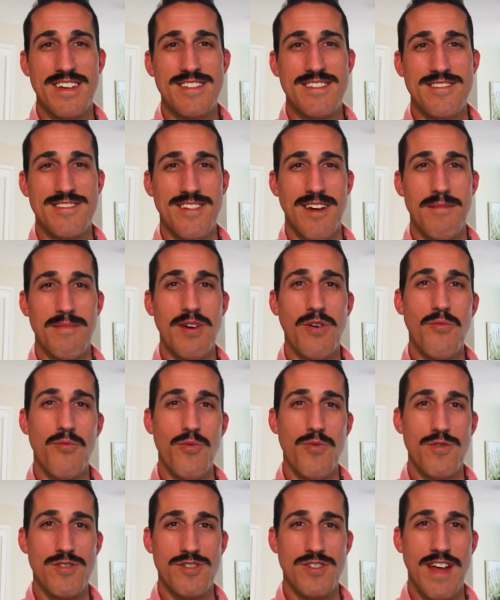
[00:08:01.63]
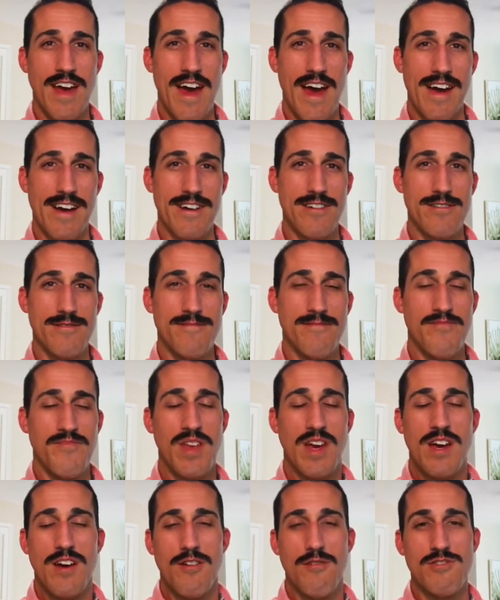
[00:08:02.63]
it's going to be Award Hacker,
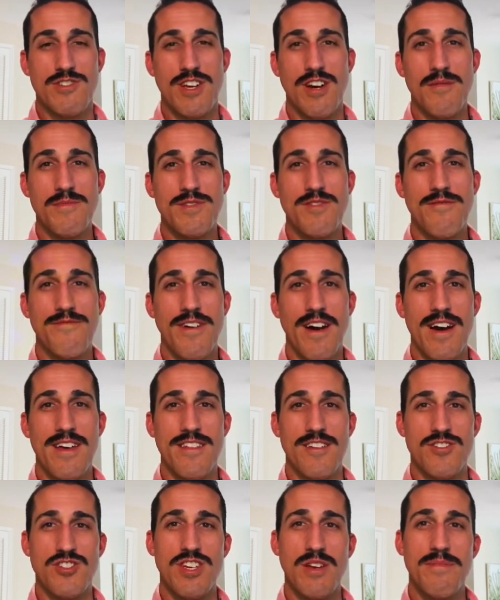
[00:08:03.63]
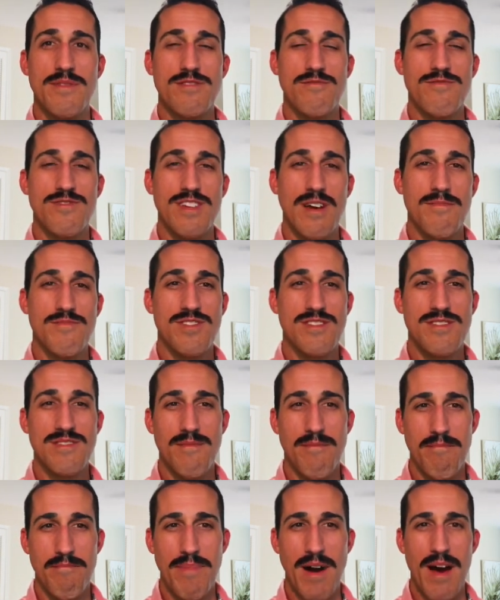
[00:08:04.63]
which helps you find the cheapest redemptions
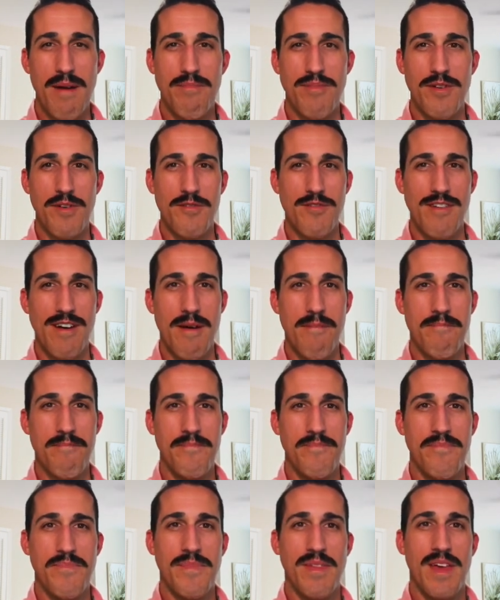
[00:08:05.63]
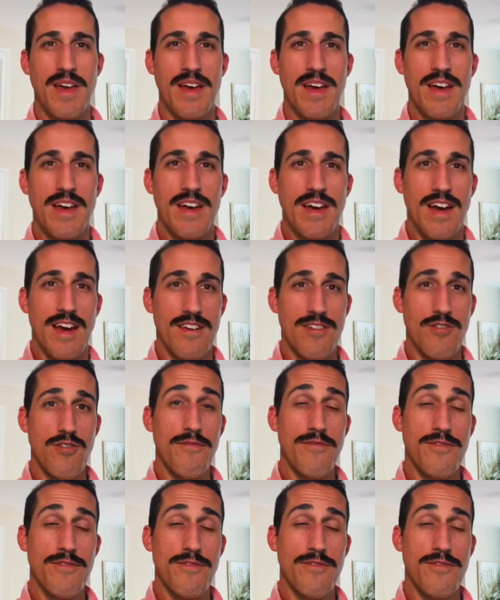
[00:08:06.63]
by program. And new for